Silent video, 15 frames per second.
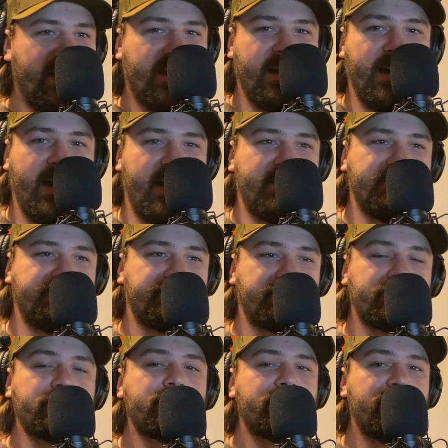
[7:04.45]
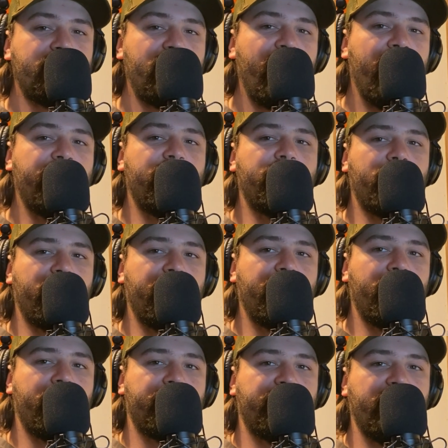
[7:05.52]
Yeah, that's a dirty
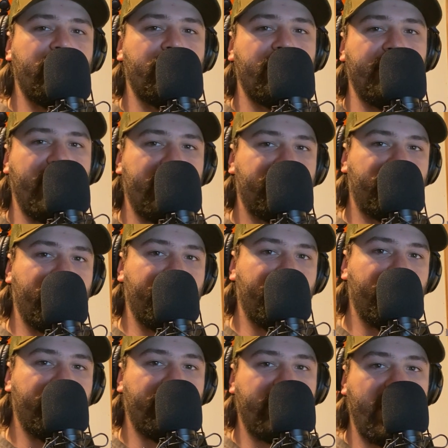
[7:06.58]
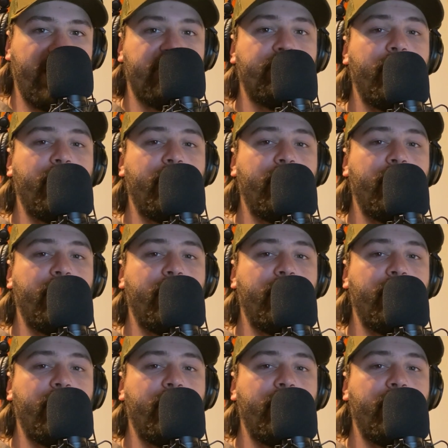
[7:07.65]
little secret about tree removal, guys.